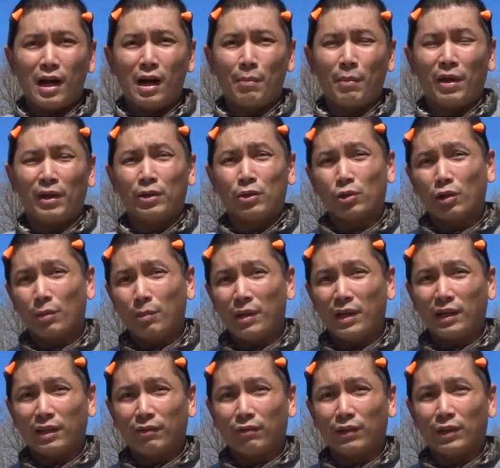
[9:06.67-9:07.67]
Um, I enjoy
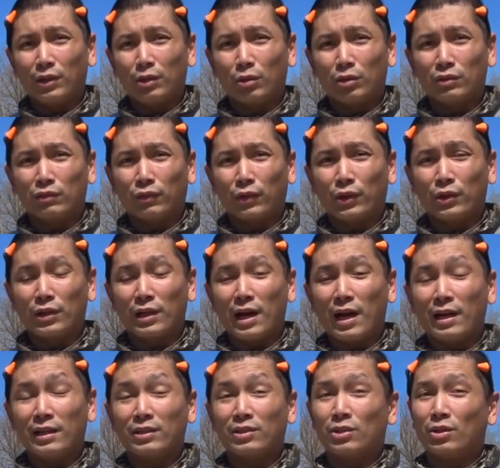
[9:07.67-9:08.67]
making videos for you
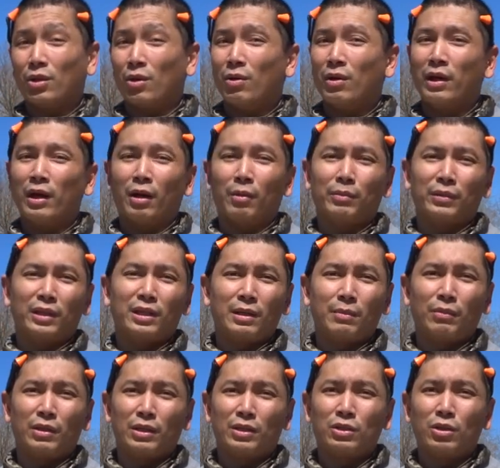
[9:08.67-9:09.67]
guys, so help me
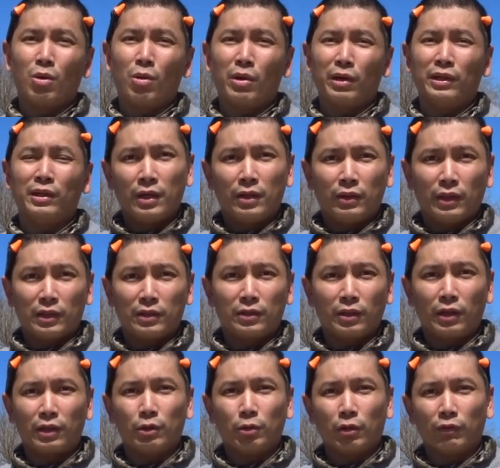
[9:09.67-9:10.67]
keep this going. That's
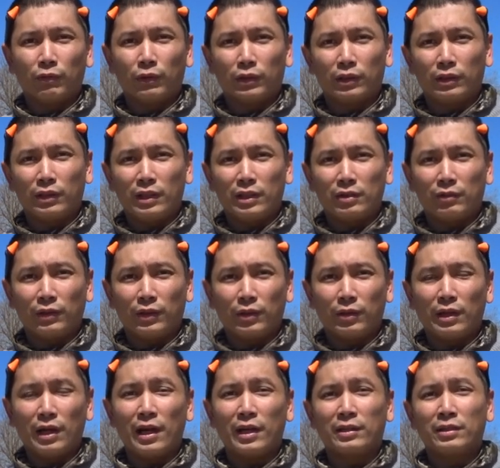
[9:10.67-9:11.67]
gonna do it for today's
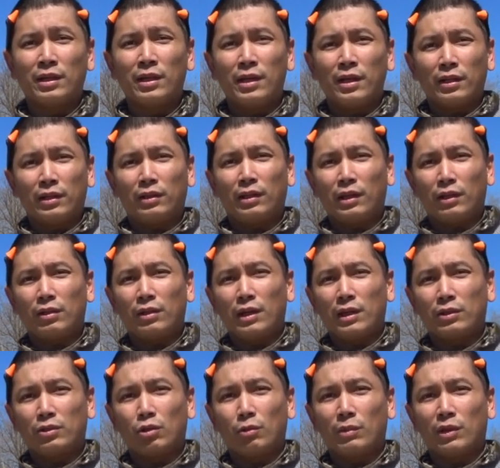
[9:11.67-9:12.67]
video, guys. Thank you
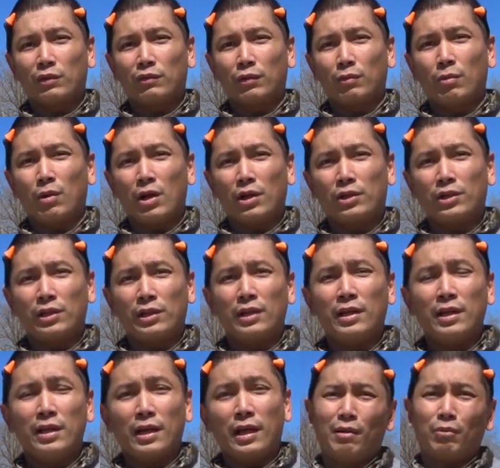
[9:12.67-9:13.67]
guys so much for watching.
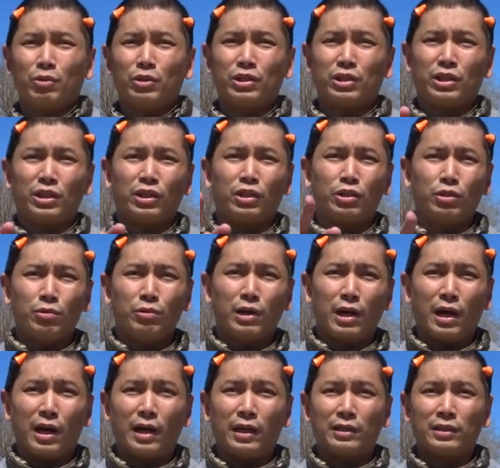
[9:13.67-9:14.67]
I'll see you
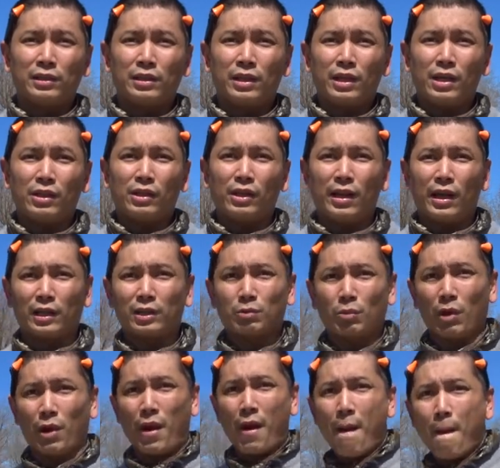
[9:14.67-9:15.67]
guys in the next
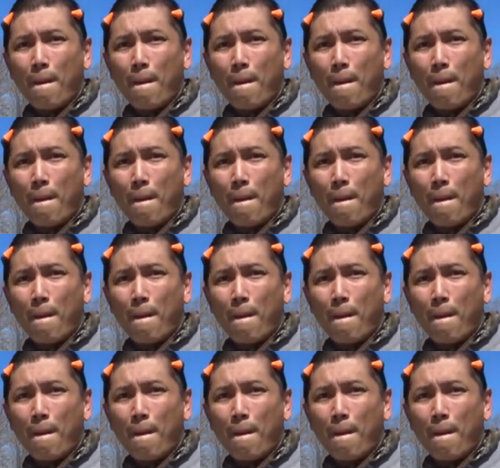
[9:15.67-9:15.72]
one.